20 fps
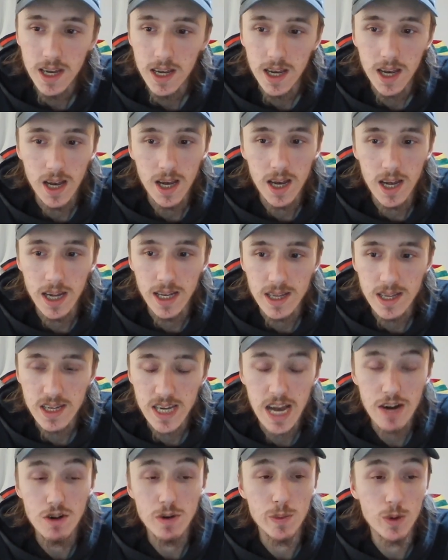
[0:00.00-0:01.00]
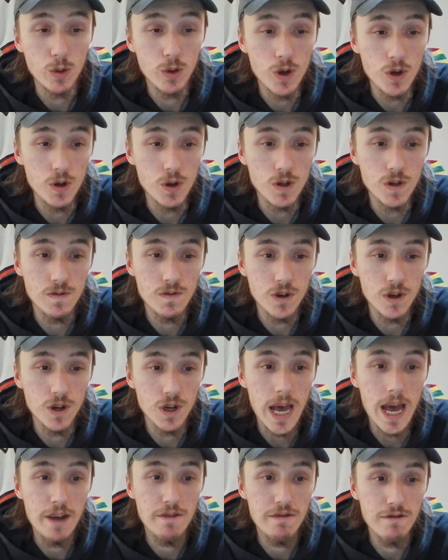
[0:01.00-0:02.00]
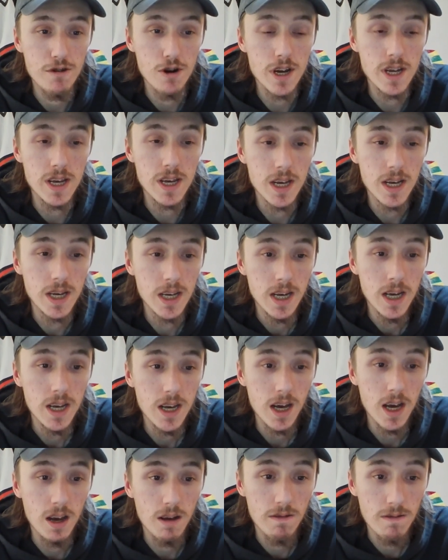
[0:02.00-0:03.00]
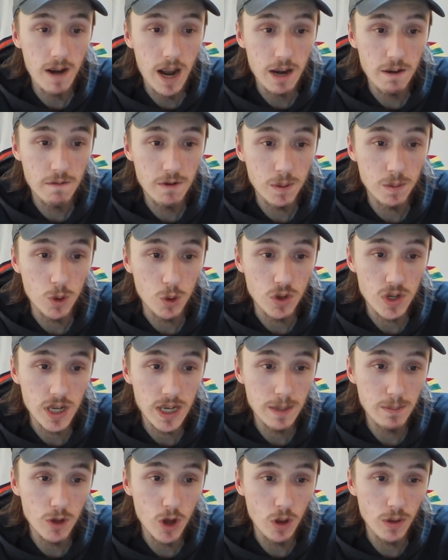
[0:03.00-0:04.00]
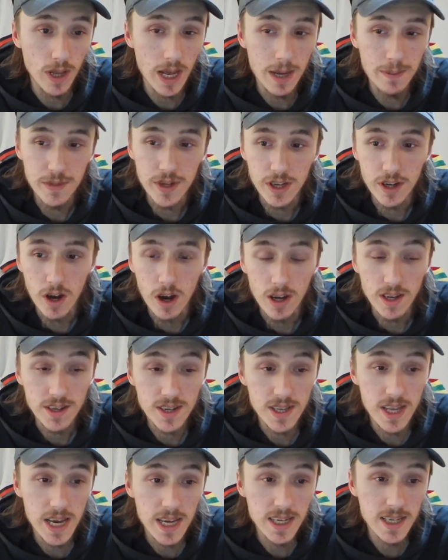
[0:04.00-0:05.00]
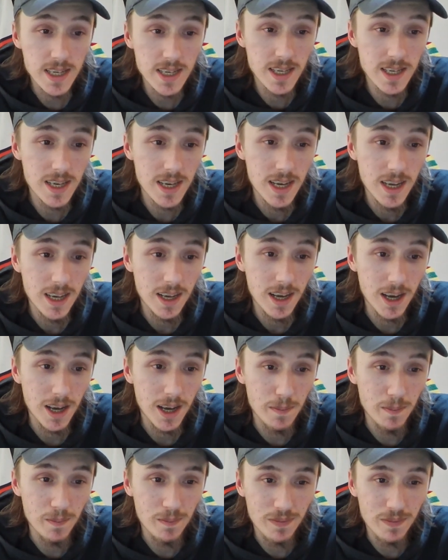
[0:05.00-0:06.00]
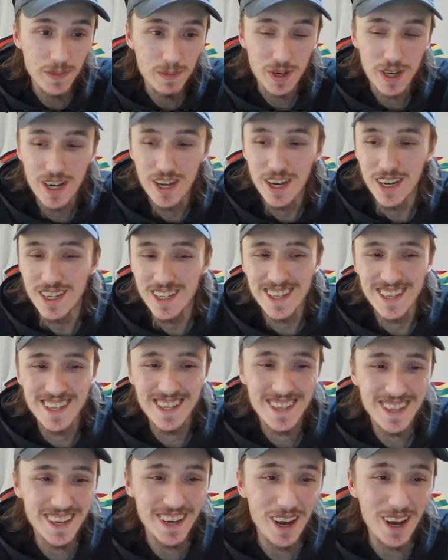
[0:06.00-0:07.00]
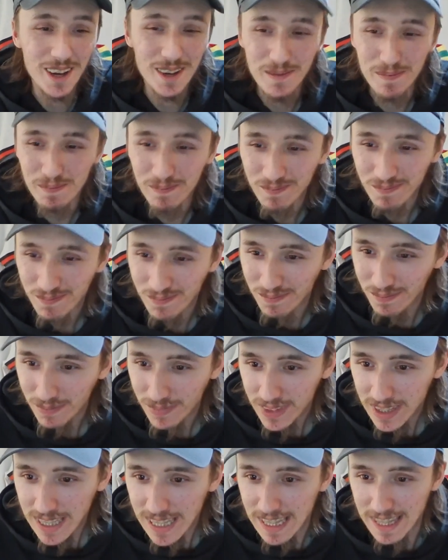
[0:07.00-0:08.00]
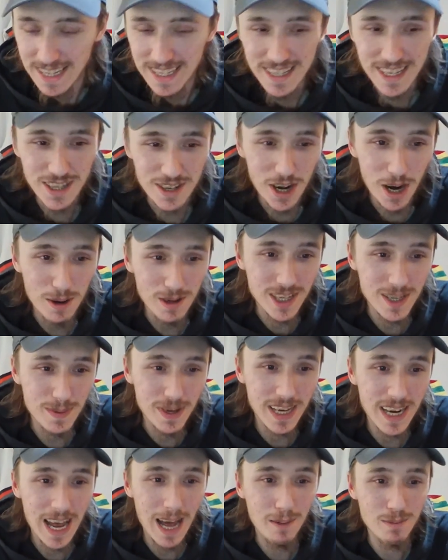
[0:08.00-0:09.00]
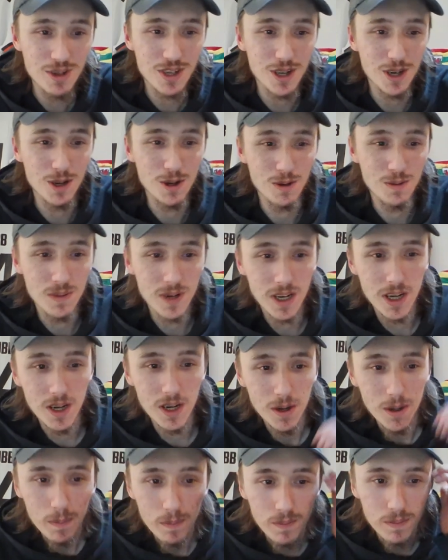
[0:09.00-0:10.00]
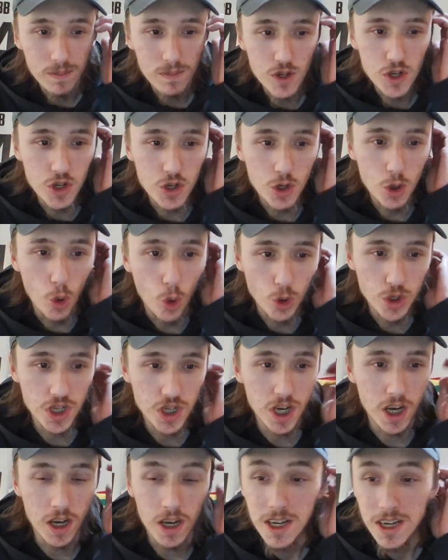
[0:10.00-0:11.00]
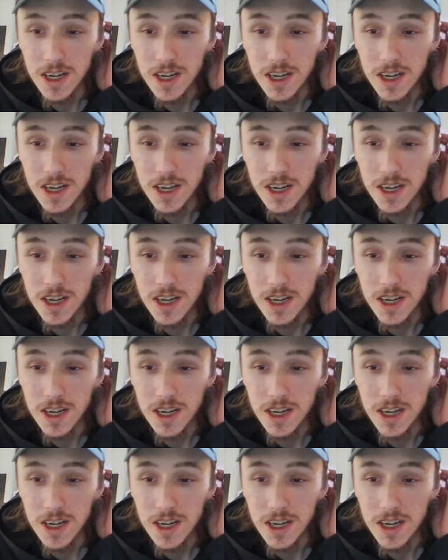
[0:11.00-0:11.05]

and terrible news for every flag football team not named the United States, because this is going to be an absolute slaughter